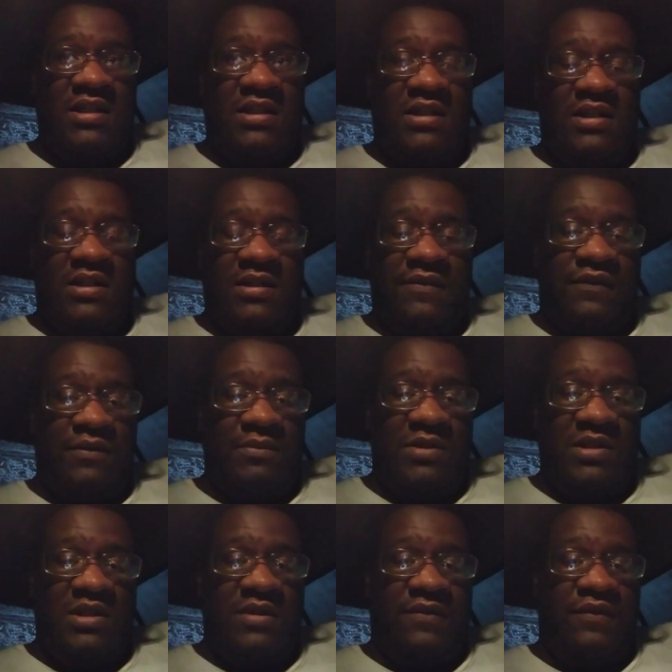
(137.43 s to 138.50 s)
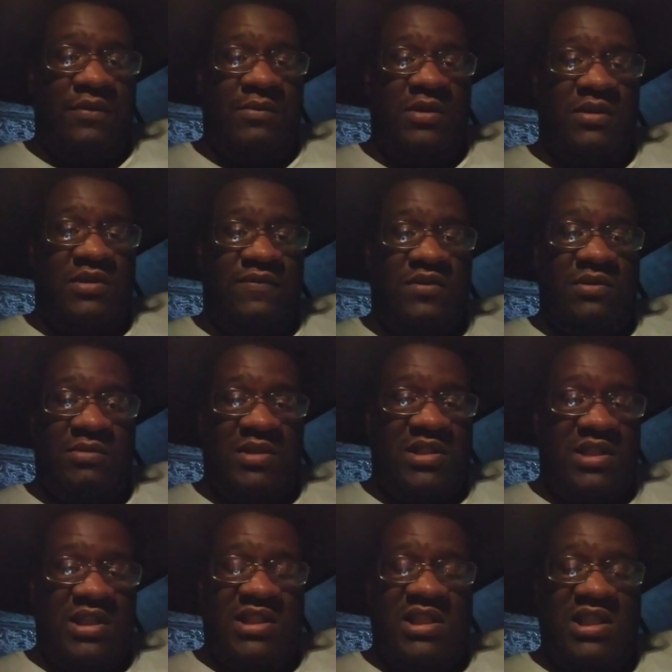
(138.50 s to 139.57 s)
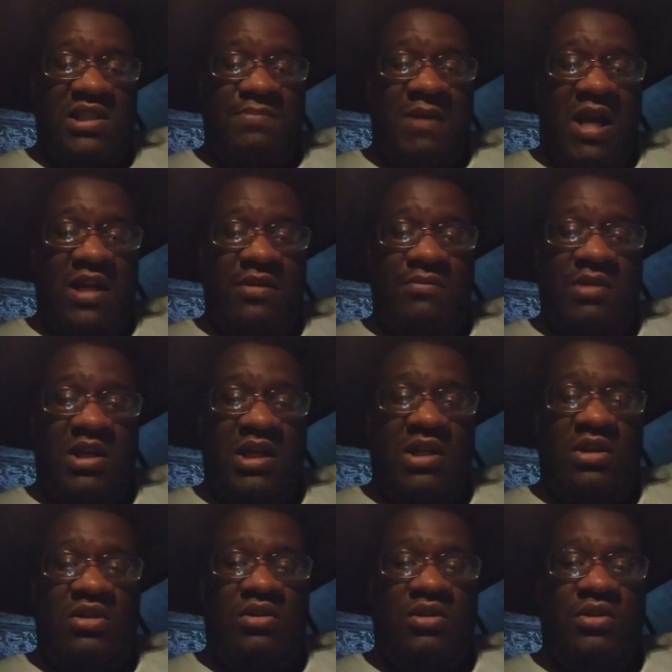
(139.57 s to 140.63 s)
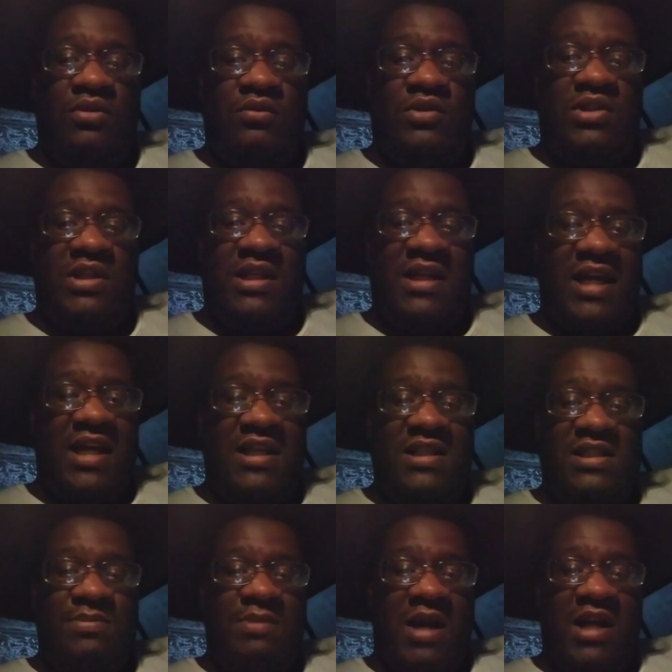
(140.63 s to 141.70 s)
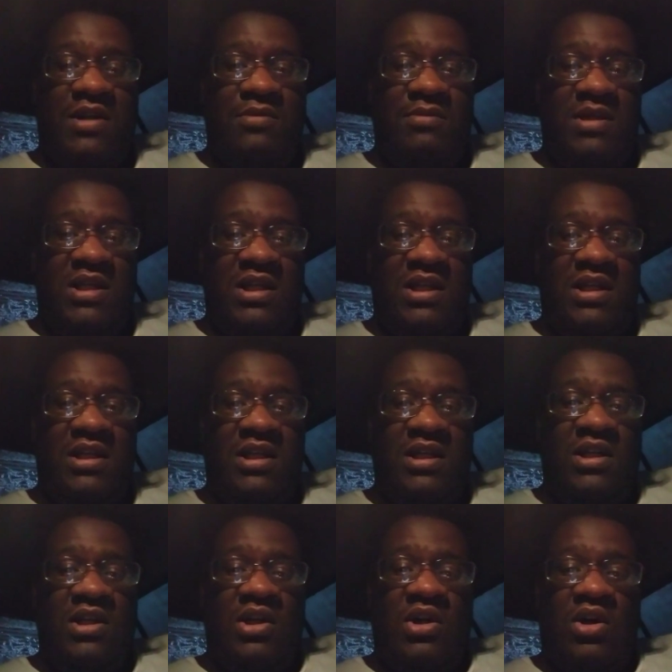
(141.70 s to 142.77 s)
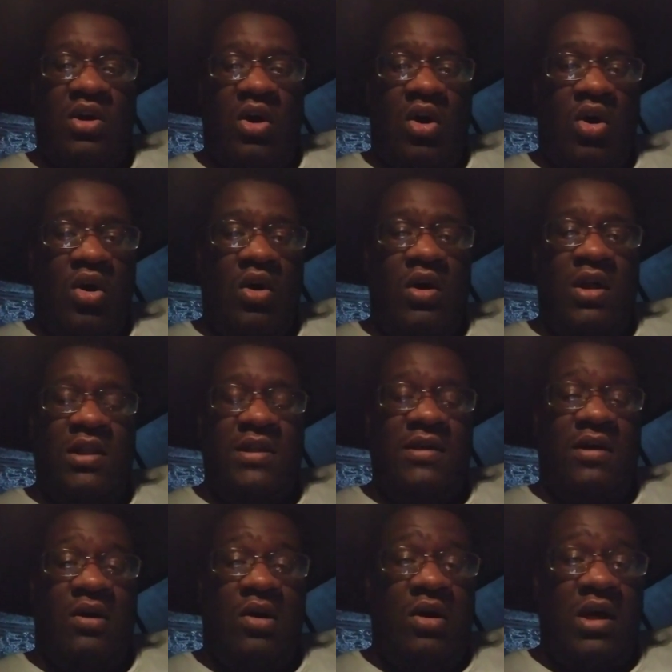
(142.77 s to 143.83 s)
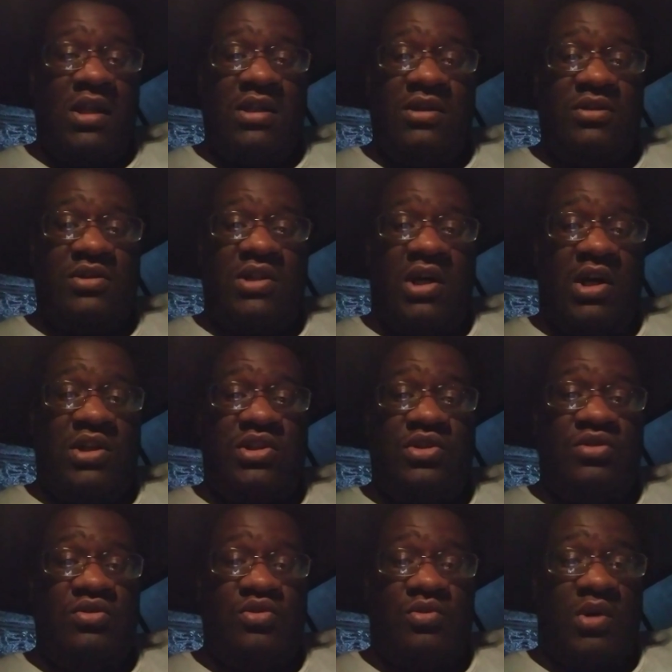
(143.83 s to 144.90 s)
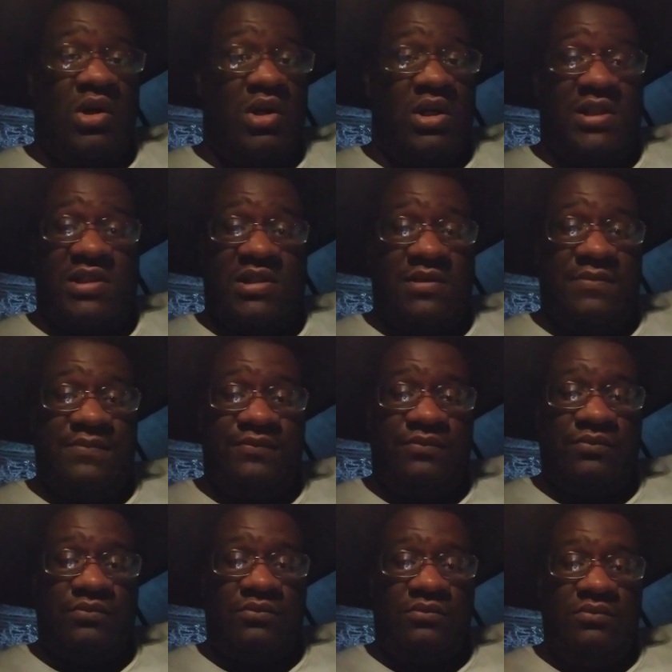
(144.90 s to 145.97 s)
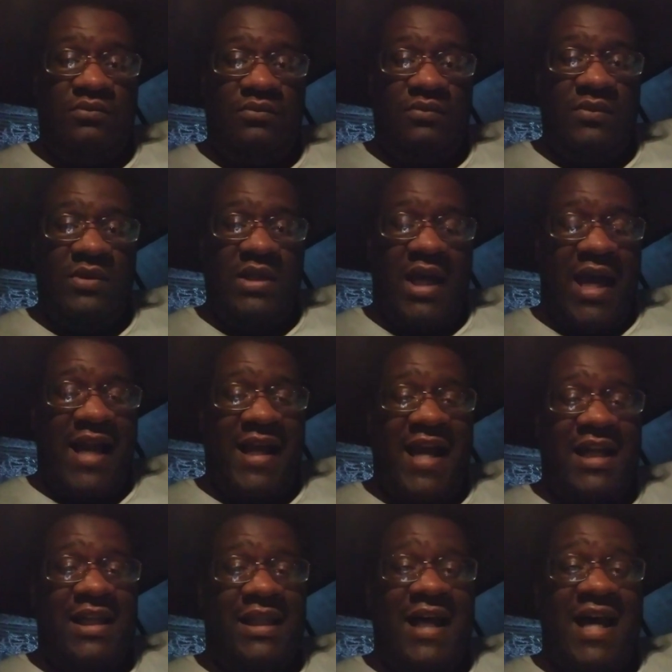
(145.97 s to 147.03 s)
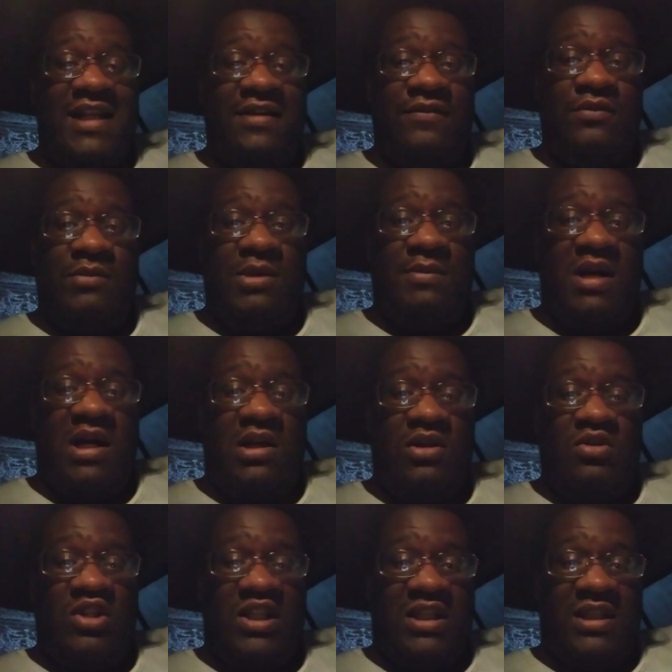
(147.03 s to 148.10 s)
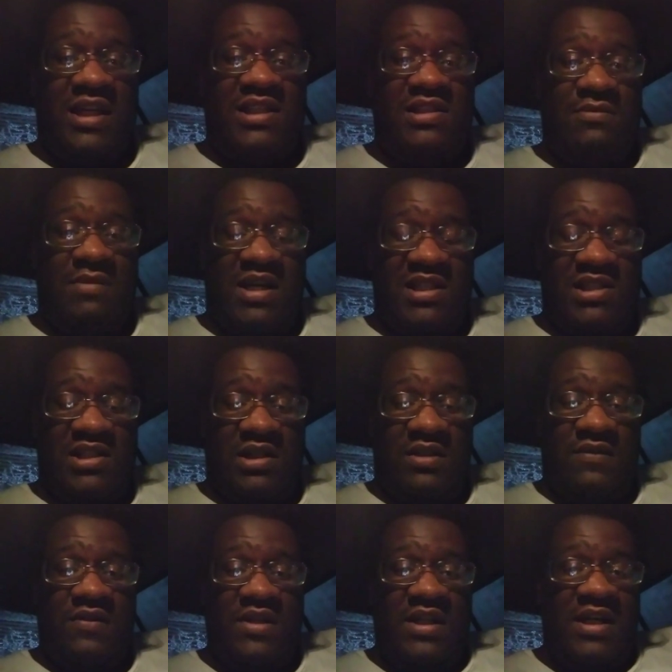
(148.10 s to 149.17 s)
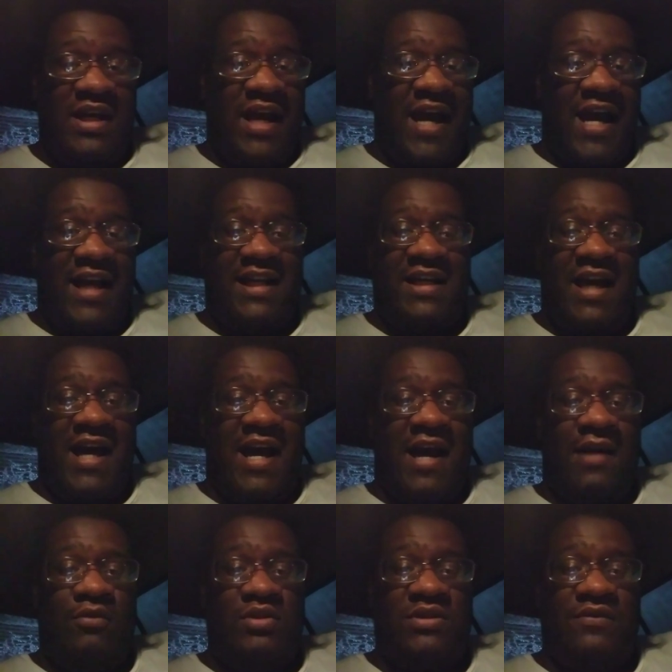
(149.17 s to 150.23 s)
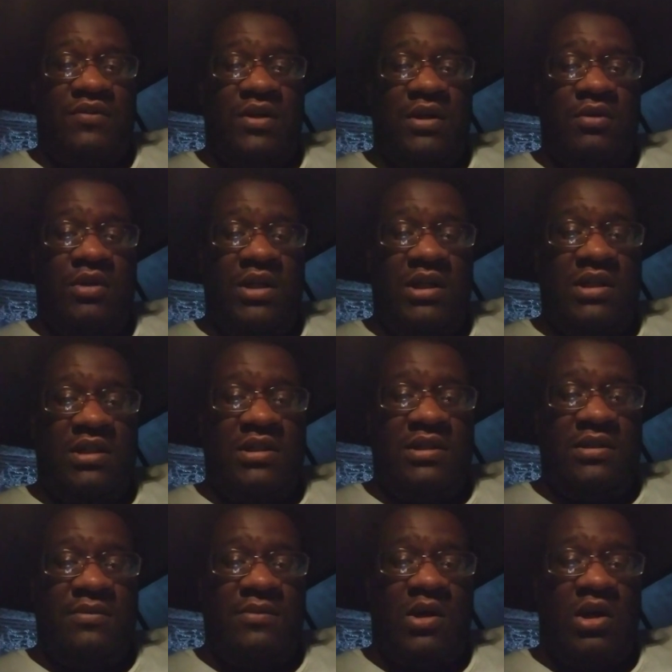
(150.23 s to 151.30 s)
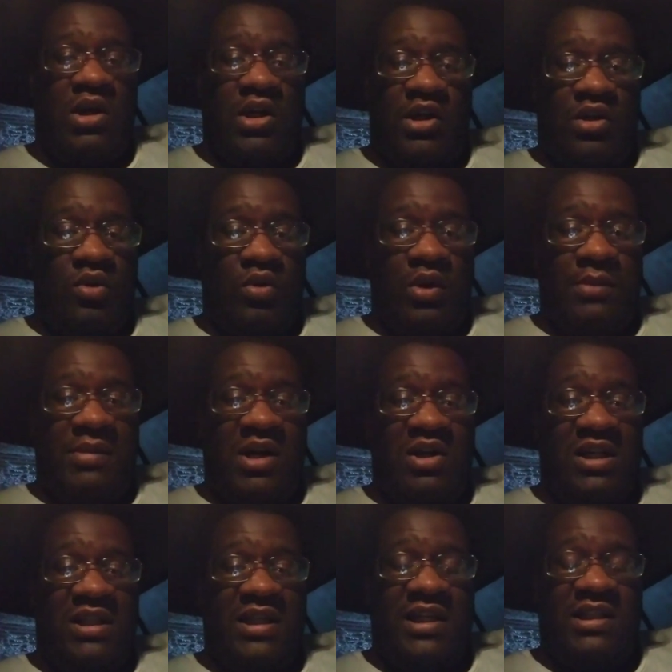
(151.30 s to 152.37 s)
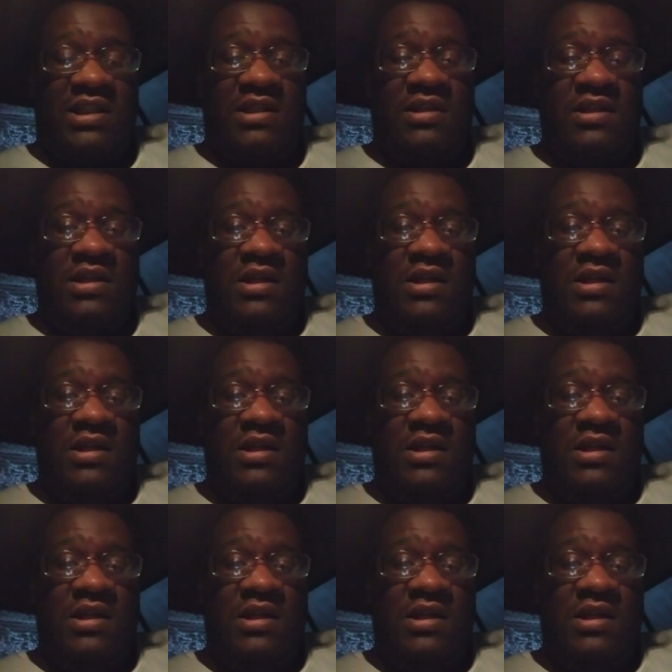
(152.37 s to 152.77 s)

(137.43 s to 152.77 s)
from the 60s Spider-Man on over to the 90s Spider-Man. All of those cartoons were awesome. I got a lot of them in my own collection myself. I was very hardcore about collecting